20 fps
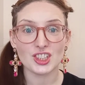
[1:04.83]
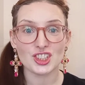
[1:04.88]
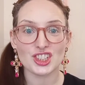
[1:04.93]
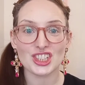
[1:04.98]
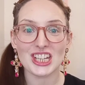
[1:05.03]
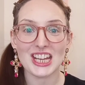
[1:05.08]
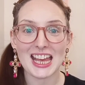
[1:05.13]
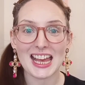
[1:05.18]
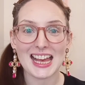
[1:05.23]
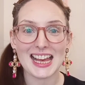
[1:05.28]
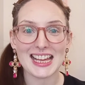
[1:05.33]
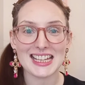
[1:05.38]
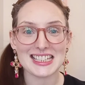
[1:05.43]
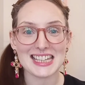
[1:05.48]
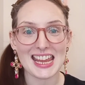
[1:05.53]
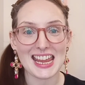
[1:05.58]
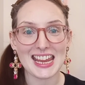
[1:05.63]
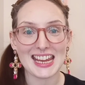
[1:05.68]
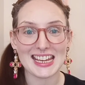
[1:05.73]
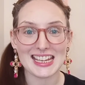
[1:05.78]
She
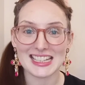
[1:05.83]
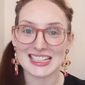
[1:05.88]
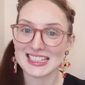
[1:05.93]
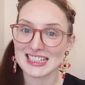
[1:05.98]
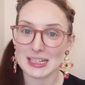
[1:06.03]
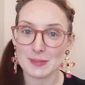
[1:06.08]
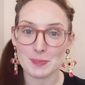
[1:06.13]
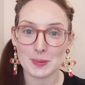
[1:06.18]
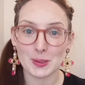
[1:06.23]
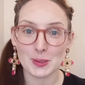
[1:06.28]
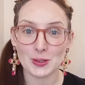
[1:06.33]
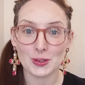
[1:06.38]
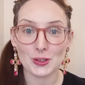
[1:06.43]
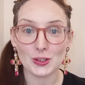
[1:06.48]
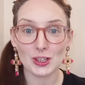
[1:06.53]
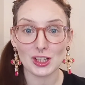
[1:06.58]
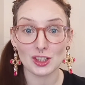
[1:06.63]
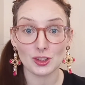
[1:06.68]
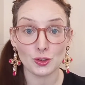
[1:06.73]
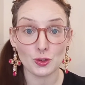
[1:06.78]
had a
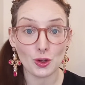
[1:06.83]
typical